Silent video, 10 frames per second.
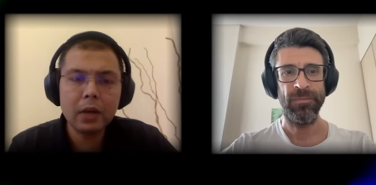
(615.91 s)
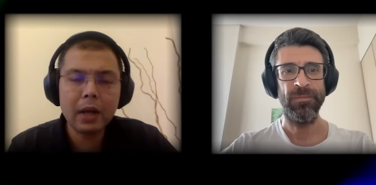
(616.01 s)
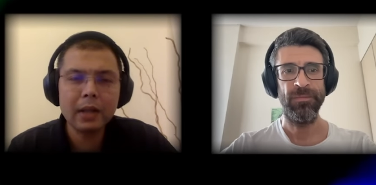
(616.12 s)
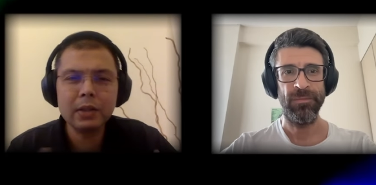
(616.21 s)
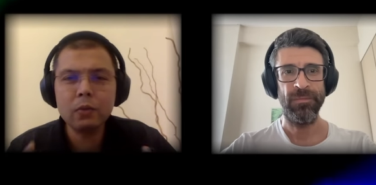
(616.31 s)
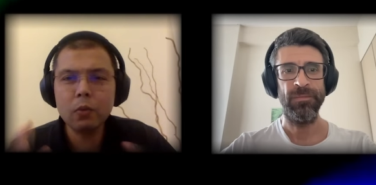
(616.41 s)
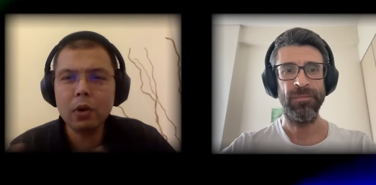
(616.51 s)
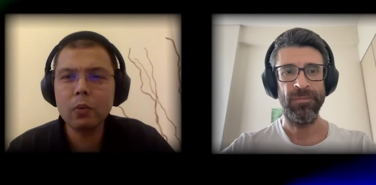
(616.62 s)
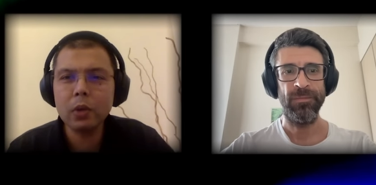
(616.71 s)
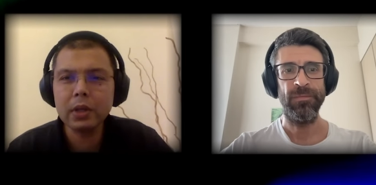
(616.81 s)
Speaker 1: Uh,
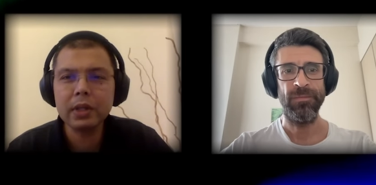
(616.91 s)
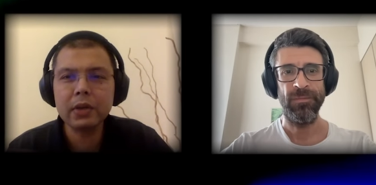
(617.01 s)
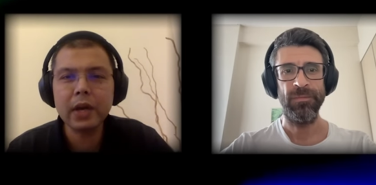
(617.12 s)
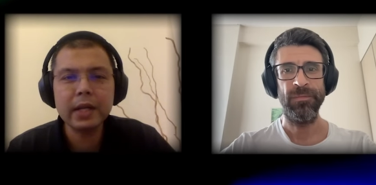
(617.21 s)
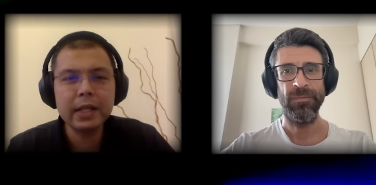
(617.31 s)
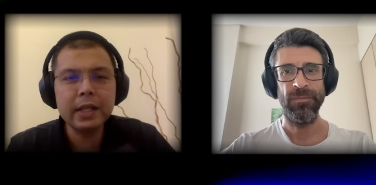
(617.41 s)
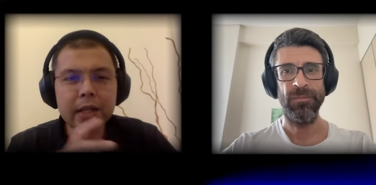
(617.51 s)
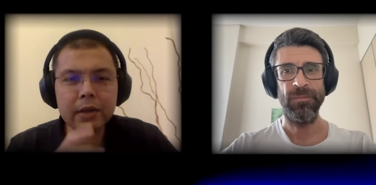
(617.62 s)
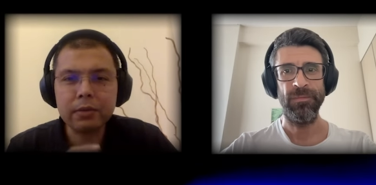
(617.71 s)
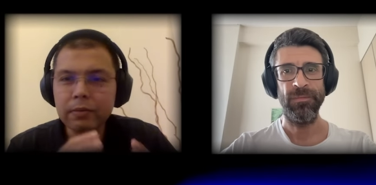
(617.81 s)
and what, what are the
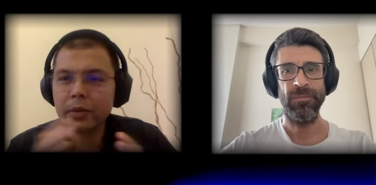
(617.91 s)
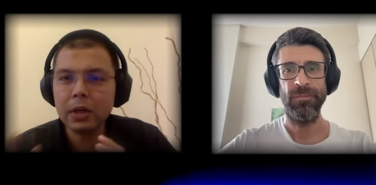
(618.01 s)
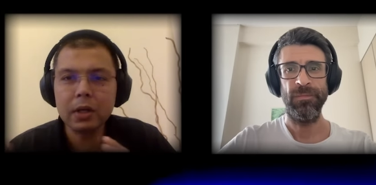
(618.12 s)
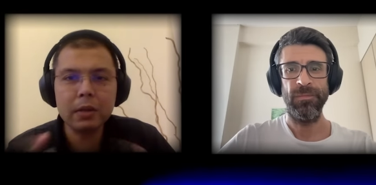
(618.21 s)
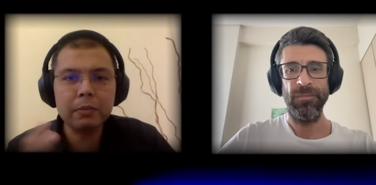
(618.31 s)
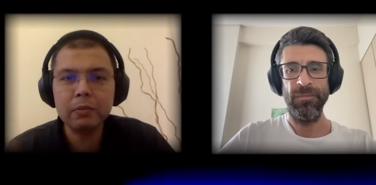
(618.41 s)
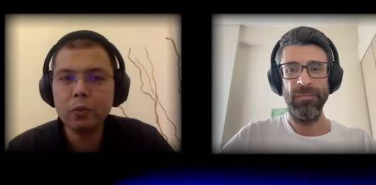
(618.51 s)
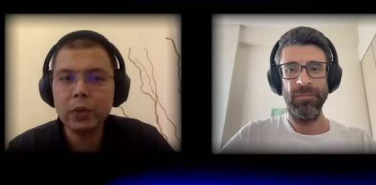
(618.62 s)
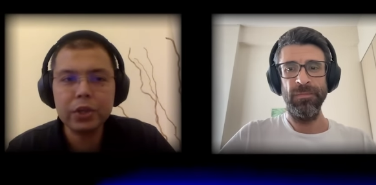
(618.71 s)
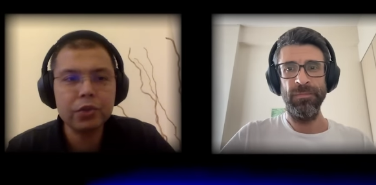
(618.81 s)
criteria
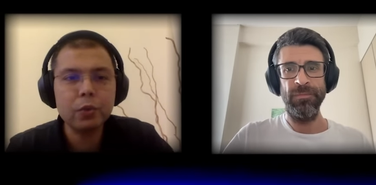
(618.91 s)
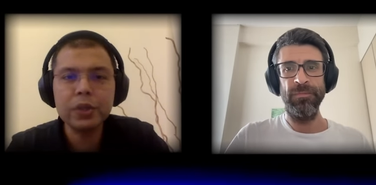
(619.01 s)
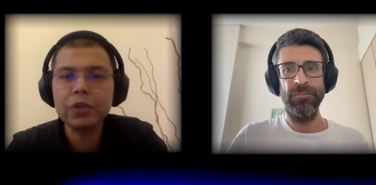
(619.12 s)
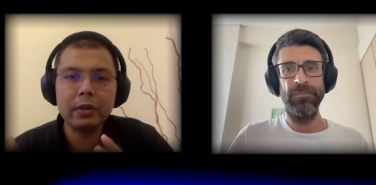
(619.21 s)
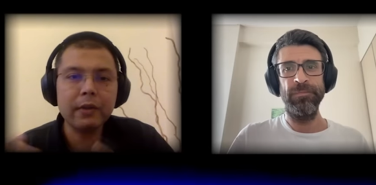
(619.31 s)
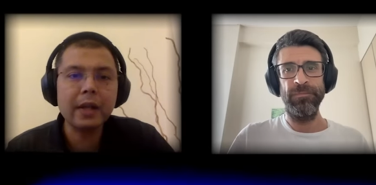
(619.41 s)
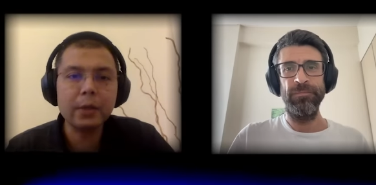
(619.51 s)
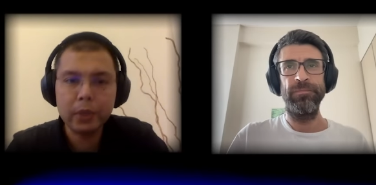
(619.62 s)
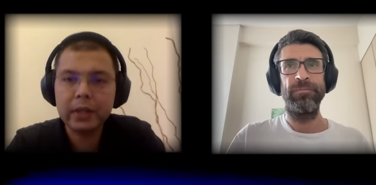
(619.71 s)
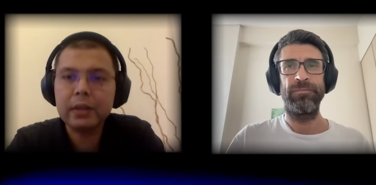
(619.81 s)
uh, which we
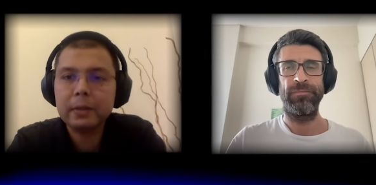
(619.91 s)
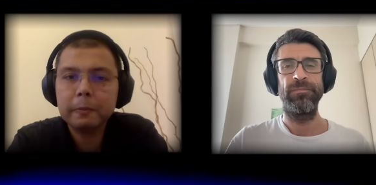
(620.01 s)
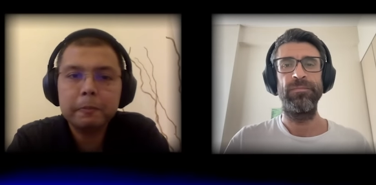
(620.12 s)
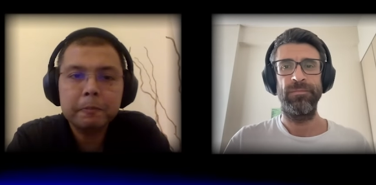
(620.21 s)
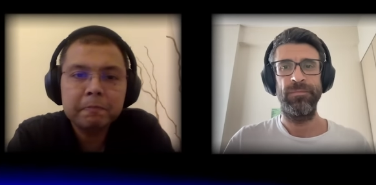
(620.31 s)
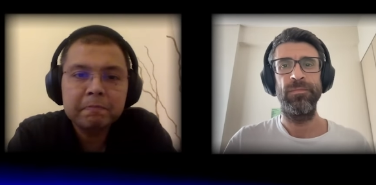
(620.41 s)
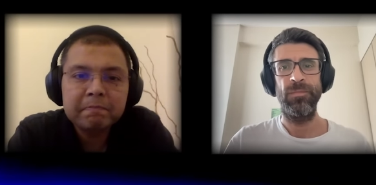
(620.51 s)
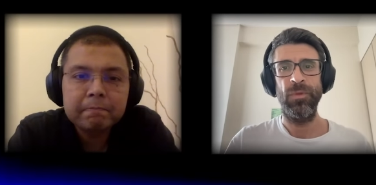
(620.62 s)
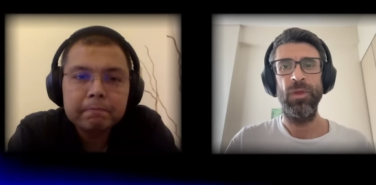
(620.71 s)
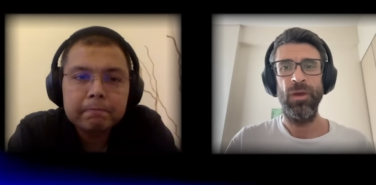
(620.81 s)
should evaluate?
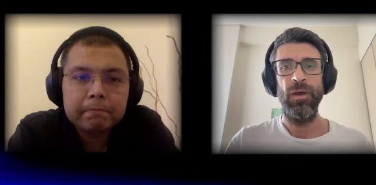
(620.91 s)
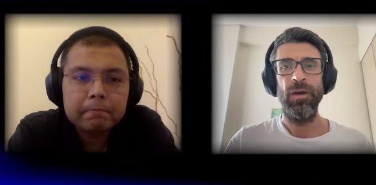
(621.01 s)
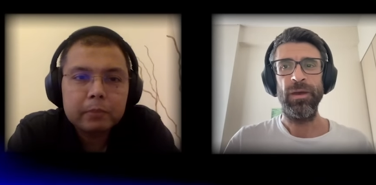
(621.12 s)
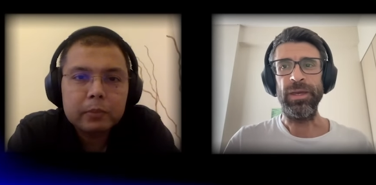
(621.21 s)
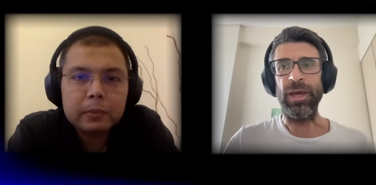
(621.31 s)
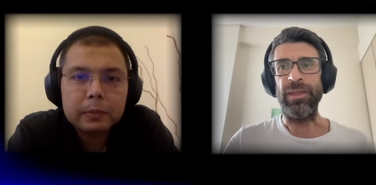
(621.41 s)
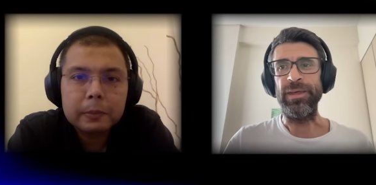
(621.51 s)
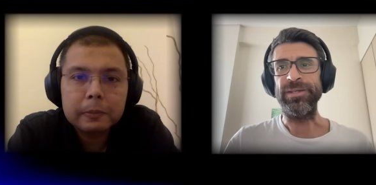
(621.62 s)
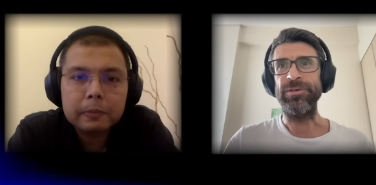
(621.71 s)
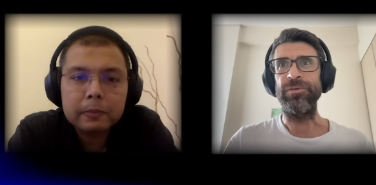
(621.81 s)
Speaker 2: Yeah,
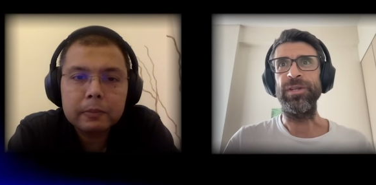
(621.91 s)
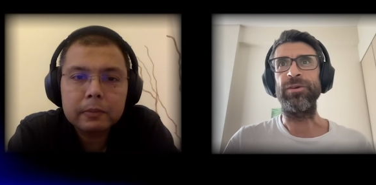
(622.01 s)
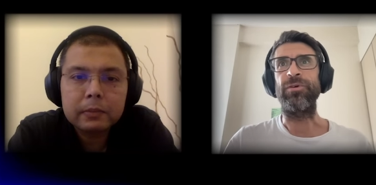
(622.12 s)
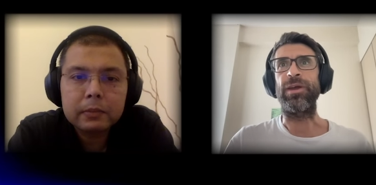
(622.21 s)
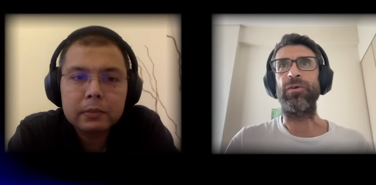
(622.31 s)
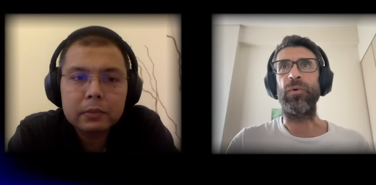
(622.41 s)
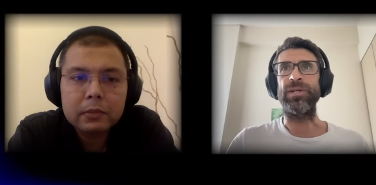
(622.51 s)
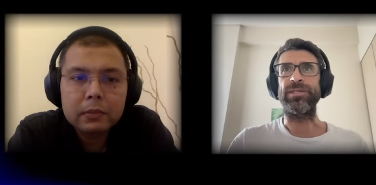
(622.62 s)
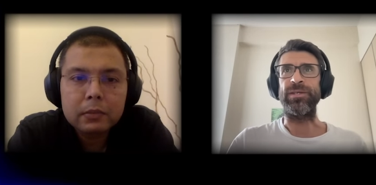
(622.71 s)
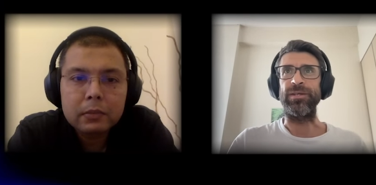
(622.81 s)
that's a really great
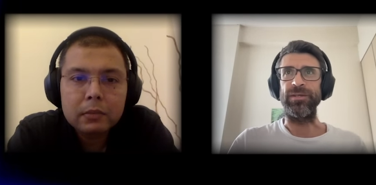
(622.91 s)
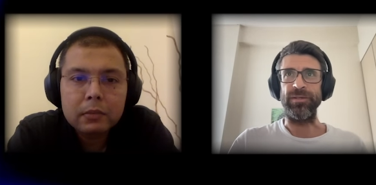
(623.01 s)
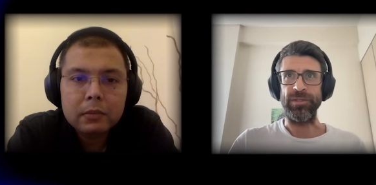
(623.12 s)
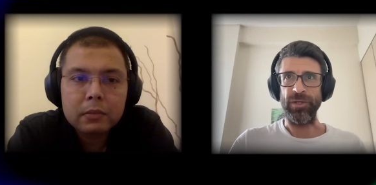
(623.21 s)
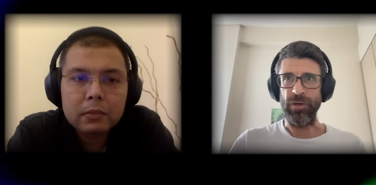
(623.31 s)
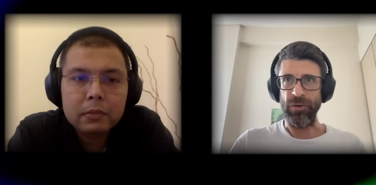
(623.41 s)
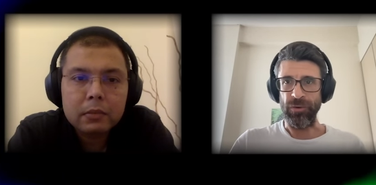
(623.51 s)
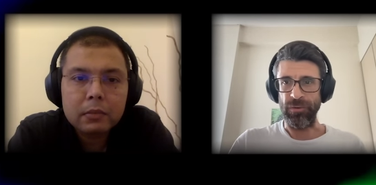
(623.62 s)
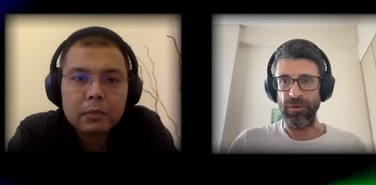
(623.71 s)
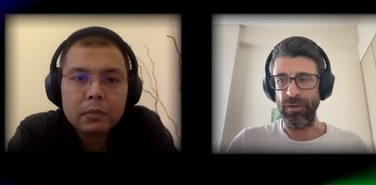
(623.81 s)
question.
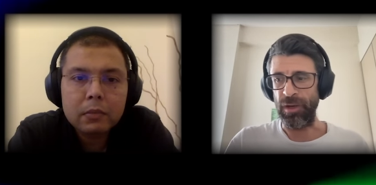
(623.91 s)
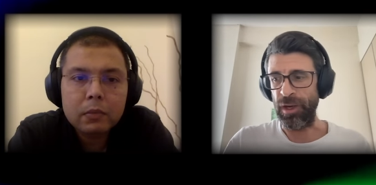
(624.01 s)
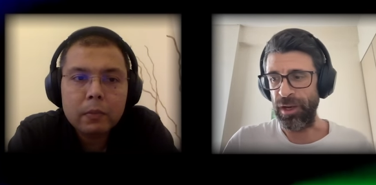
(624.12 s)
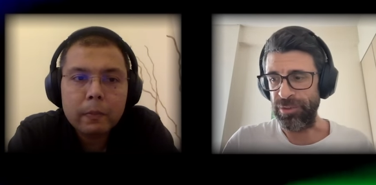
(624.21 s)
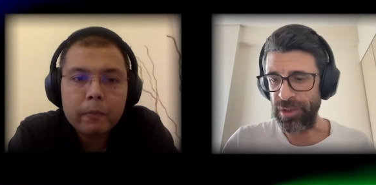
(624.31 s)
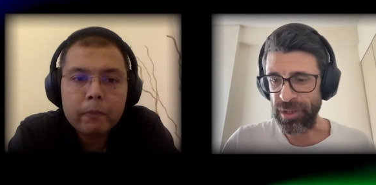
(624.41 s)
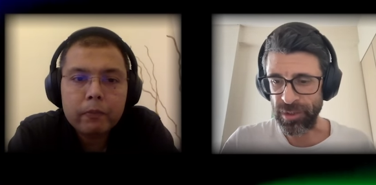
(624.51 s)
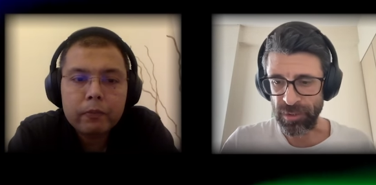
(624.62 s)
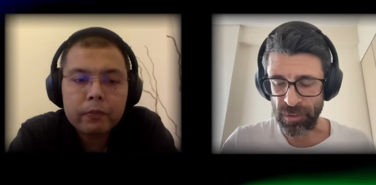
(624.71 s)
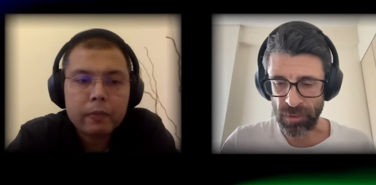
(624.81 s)
So I
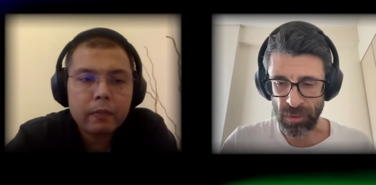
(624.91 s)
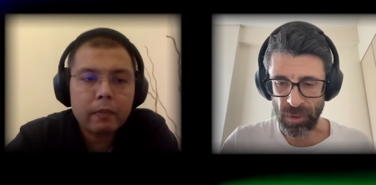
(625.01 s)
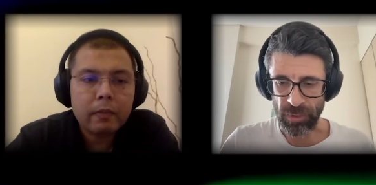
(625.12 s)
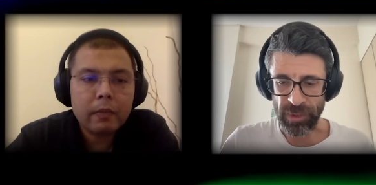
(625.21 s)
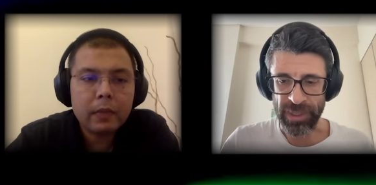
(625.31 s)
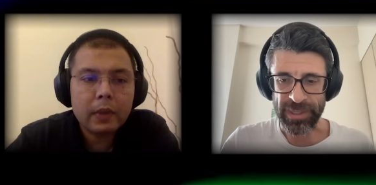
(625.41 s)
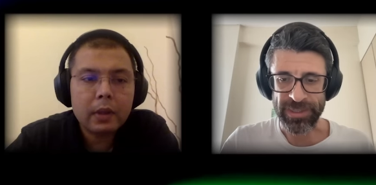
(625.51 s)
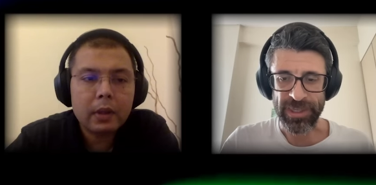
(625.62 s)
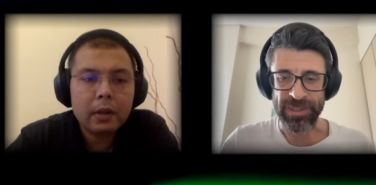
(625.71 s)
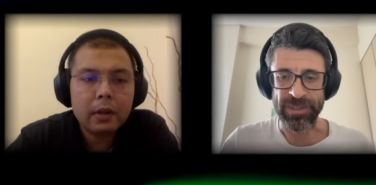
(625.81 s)
think, you know, the
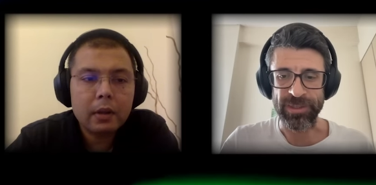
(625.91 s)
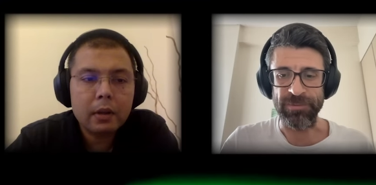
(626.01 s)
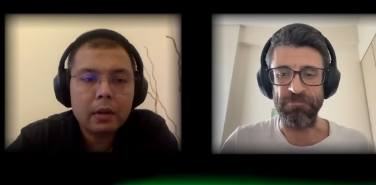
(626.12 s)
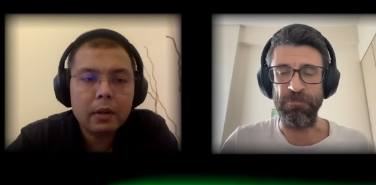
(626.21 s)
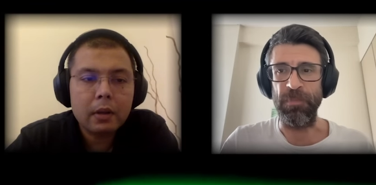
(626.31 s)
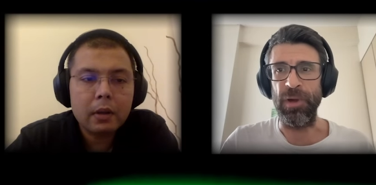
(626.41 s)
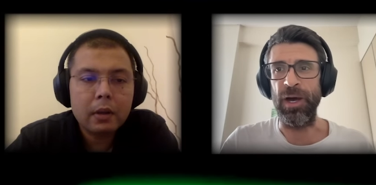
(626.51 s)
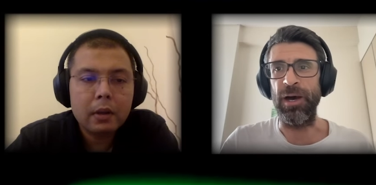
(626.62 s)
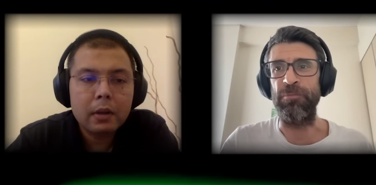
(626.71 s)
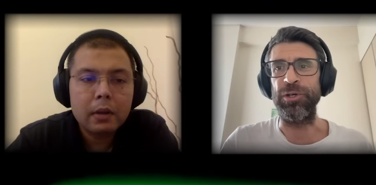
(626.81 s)
data science
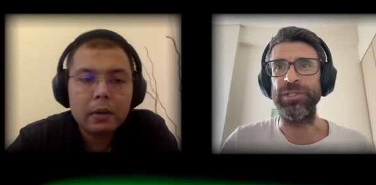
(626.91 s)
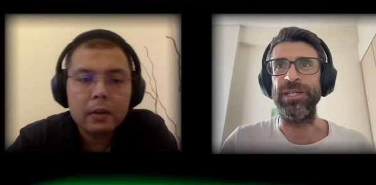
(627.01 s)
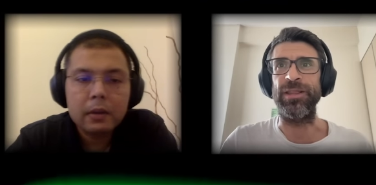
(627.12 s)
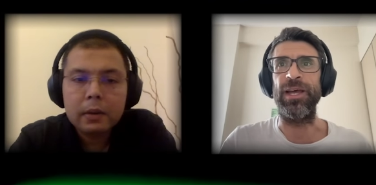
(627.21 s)
uh, project